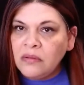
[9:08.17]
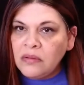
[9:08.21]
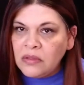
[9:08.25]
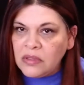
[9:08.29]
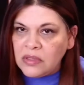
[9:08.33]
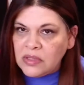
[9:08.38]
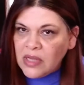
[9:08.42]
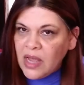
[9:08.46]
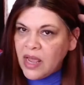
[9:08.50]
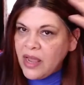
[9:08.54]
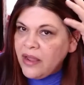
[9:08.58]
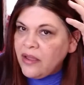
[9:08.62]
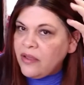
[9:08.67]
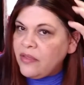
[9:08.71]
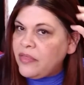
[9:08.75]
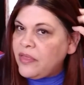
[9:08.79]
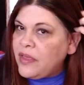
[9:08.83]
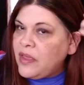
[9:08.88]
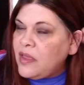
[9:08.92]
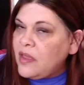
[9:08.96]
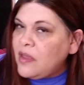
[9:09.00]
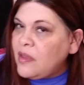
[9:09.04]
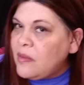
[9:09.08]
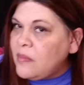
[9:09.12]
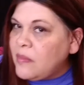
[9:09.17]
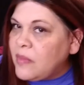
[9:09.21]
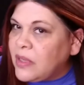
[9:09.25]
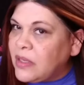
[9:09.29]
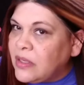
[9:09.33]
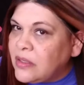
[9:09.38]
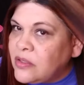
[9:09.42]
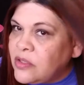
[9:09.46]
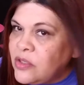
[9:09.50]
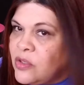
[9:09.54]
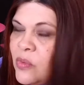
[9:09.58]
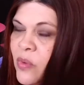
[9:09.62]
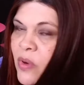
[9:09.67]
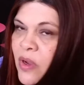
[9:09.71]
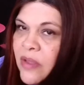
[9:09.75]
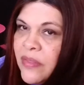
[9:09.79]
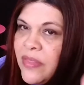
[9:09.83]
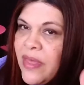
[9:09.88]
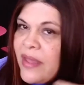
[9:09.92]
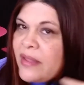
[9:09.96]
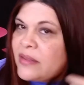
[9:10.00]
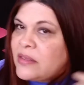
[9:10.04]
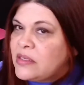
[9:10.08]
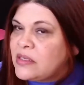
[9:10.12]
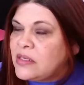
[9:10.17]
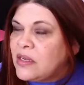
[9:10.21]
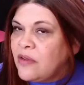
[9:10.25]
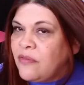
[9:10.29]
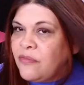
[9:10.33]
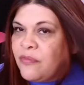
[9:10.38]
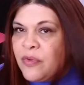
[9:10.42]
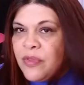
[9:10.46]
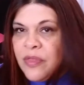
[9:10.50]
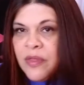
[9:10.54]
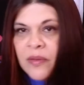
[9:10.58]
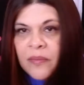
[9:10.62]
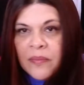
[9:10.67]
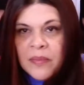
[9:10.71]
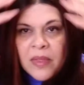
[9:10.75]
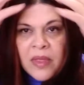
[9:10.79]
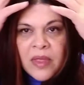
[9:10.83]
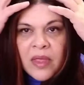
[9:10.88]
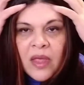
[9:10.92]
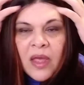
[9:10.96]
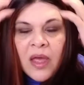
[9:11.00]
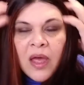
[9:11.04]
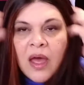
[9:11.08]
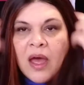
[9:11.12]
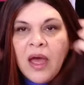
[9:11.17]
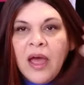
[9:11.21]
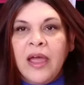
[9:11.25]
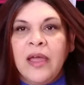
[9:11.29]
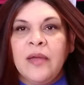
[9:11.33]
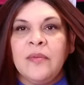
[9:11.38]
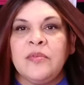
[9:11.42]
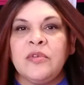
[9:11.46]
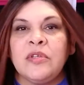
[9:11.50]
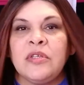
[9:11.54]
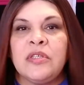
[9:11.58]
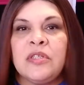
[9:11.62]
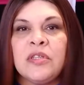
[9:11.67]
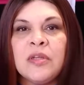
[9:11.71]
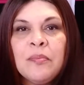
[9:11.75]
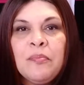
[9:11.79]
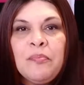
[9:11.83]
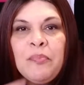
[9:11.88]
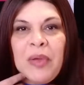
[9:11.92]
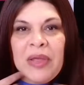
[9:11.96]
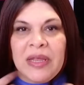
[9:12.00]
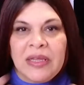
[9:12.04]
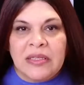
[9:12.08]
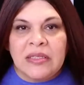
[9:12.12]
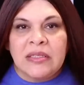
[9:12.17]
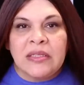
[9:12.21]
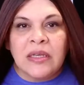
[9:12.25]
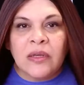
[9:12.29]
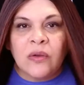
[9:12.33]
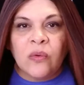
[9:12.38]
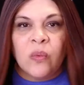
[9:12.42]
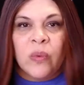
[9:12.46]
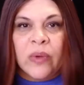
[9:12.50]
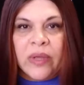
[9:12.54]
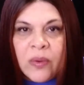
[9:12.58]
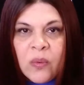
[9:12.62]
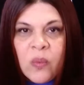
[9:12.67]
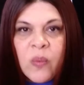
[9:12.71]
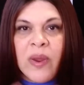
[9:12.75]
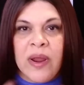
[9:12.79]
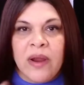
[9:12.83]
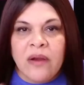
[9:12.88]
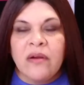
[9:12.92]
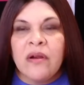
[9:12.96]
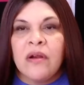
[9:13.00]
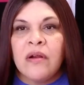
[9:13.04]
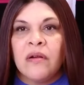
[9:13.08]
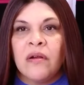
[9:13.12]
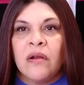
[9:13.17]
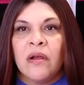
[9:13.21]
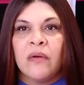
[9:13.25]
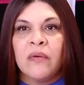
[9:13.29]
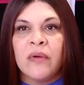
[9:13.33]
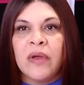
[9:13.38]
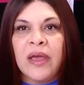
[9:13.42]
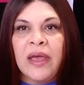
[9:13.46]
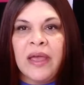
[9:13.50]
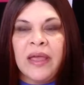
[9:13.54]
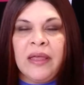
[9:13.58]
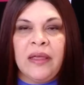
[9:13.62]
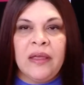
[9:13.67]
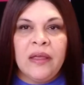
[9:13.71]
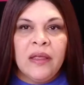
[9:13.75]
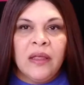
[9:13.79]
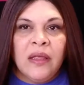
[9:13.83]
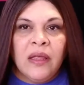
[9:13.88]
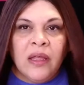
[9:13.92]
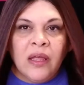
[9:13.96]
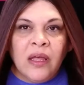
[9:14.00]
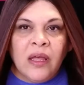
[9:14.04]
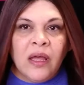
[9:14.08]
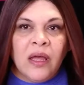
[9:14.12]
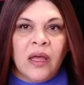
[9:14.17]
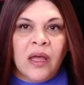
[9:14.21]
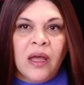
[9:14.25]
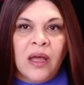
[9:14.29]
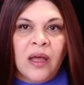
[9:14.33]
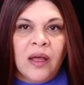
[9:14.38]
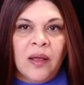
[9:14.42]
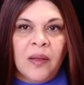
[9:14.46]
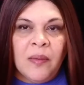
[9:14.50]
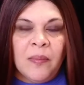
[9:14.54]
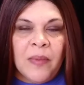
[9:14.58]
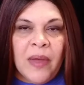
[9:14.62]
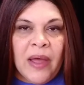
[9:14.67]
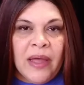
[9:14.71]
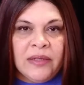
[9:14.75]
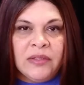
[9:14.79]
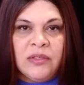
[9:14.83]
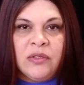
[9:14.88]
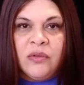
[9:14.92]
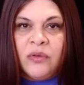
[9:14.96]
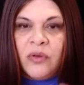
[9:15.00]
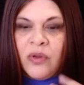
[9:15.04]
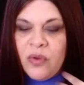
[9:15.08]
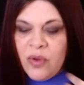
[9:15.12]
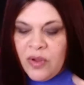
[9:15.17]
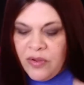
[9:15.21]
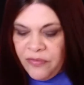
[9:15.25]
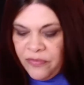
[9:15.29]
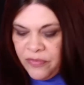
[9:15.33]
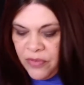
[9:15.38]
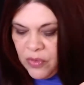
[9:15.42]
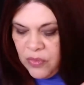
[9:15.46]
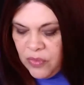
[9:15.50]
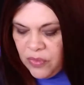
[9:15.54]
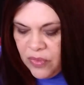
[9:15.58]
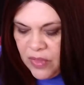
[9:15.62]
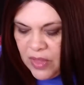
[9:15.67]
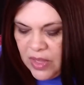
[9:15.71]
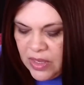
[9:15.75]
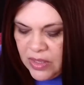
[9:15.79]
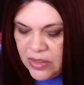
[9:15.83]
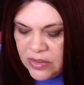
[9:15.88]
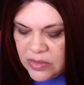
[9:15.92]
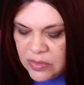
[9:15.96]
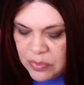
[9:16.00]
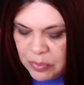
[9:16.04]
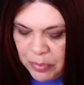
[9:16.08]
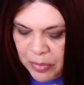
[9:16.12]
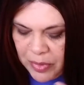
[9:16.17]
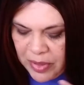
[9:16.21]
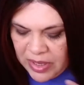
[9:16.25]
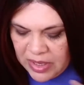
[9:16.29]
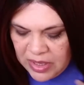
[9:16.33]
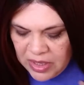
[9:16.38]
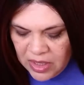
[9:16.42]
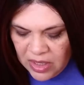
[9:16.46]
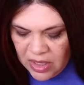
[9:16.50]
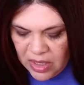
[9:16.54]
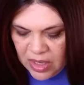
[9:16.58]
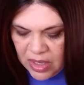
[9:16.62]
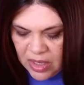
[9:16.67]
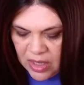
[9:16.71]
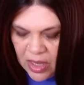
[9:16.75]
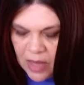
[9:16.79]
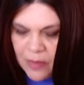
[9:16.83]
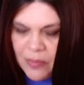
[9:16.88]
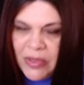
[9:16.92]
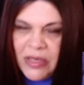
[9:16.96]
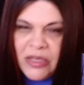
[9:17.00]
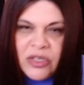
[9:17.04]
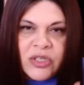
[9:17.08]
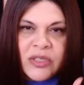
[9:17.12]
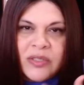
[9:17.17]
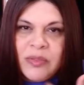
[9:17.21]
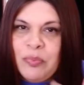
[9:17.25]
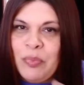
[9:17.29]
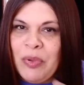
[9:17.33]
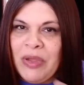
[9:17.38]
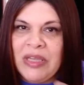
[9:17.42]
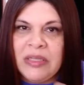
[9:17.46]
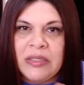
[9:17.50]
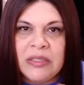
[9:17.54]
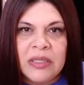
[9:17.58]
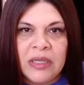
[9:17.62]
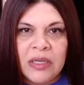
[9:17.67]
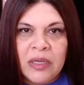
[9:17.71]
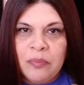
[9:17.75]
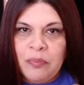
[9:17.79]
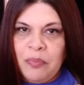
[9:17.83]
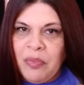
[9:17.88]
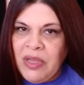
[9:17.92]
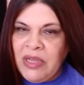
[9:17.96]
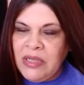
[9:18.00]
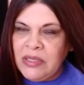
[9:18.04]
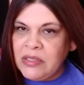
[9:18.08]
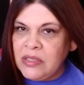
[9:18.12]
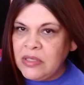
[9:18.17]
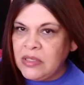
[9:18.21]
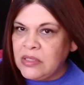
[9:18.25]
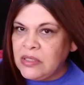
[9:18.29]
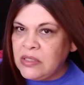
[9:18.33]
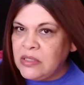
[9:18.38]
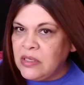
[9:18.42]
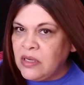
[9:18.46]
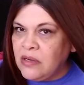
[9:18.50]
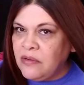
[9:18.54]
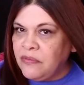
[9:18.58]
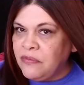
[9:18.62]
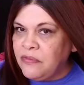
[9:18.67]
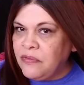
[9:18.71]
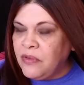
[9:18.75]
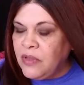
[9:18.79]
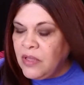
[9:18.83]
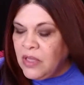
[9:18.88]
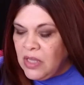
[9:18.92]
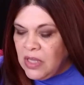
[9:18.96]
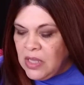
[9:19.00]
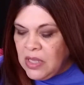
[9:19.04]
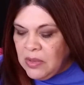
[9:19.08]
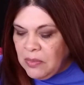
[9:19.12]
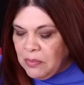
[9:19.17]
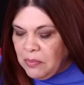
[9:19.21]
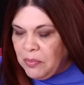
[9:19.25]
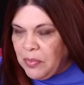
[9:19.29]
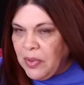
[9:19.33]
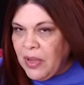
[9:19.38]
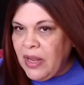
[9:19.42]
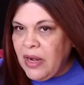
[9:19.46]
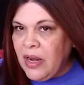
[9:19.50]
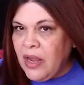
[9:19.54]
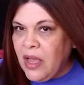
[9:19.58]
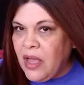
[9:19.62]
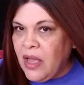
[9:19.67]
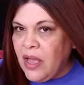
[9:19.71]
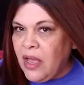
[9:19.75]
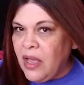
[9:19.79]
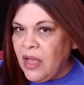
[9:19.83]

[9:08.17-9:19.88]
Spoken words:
Style them and do all that stuff with them. I am just a basic wig wearer, okay? I do know a few things, but just basic stuff. But